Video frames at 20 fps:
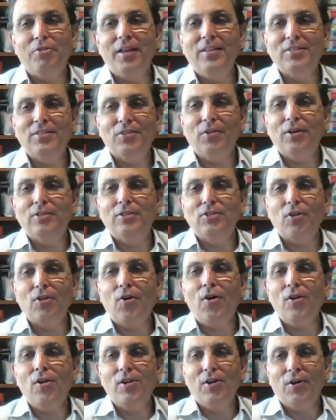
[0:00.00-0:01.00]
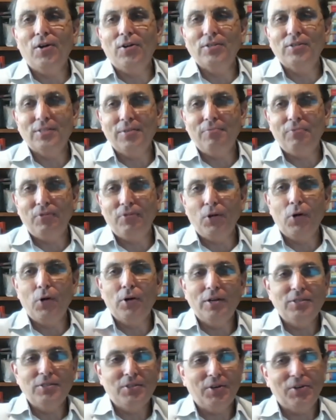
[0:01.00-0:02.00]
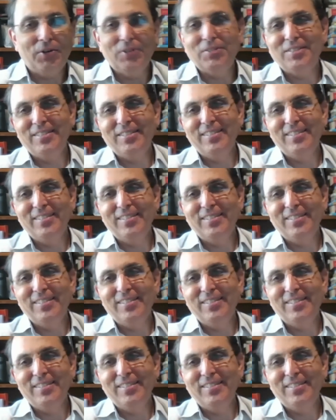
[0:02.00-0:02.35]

so it's all yours. The floor is yours.